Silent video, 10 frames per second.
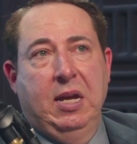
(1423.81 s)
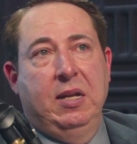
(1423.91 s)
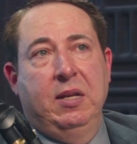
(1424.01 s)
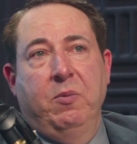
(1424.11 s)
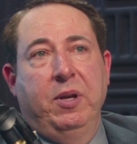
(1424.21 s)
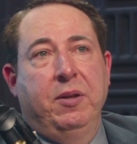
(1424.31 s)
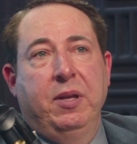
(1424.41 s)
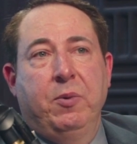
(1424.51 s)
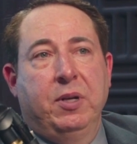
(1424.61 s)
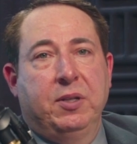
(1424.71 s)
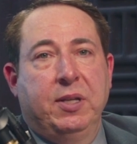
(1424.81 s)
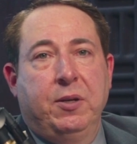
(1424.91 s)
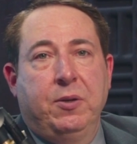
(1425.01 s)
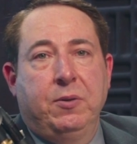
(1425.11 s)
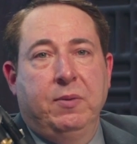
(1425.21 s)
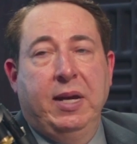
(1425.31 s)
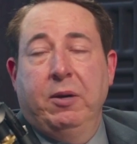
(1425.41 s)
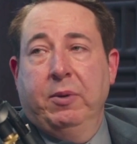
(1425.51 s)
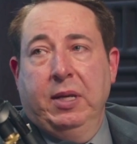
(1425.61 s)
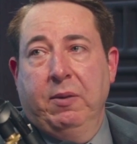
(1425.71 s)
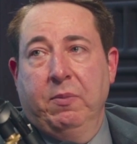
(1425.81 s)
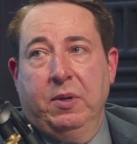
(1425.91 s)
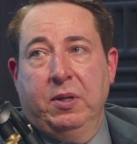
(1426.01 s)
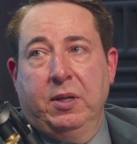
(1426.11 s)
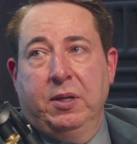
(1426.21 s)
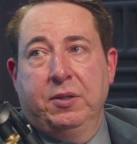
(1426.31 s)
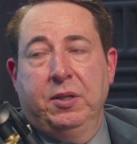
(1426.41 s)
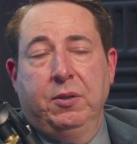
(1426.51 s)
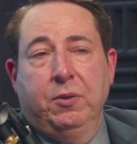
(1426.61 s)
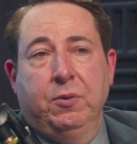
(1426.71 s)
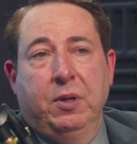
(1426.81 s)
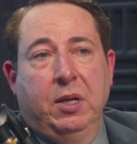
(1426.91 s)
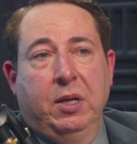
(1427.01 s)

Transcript: and then whether they want to sell equity to